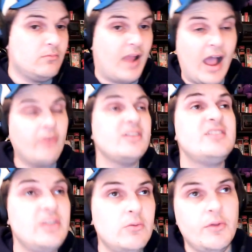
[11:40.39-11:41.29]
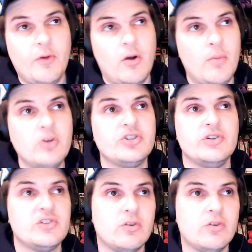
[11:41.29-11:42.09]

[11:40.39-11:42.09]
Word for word: how to deal with our emotions,